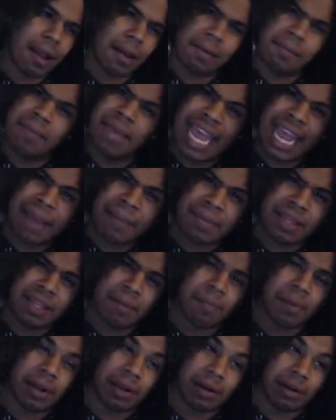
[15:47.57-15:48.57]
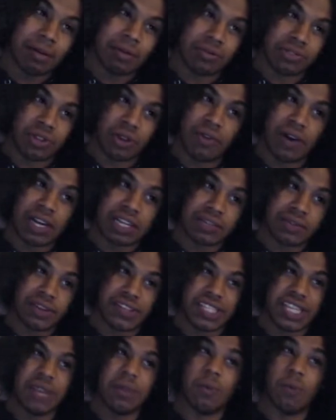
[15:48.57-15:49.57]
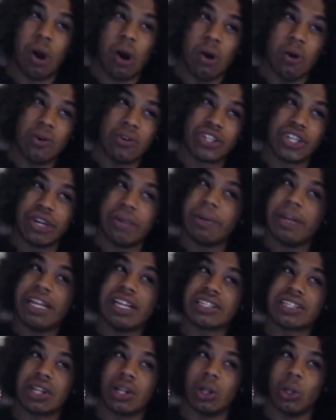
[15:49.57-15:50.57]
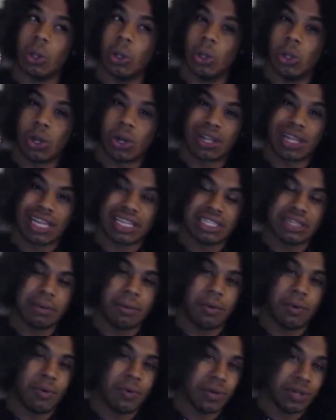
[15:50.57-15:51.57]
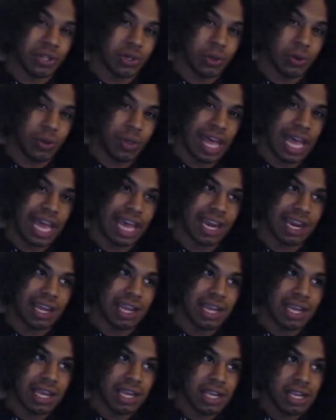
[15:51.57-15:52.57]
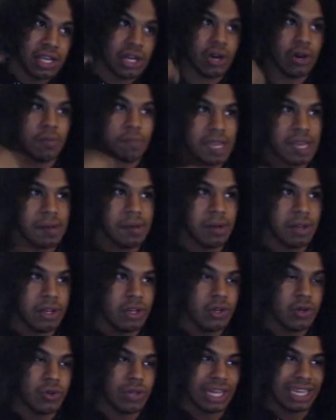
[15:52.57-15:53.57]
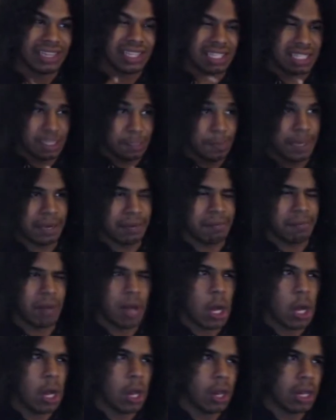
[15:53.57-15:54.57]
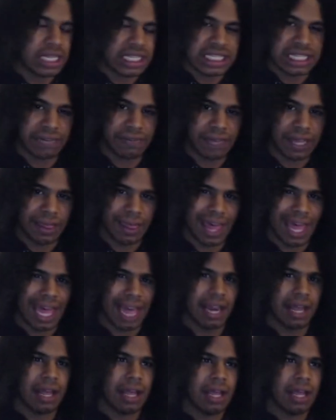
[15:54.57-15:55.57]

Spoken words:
But so far as we've seen Rose, she really doesn't look like someone who would do that. You know, be able to do like the spin ball and stuff like that.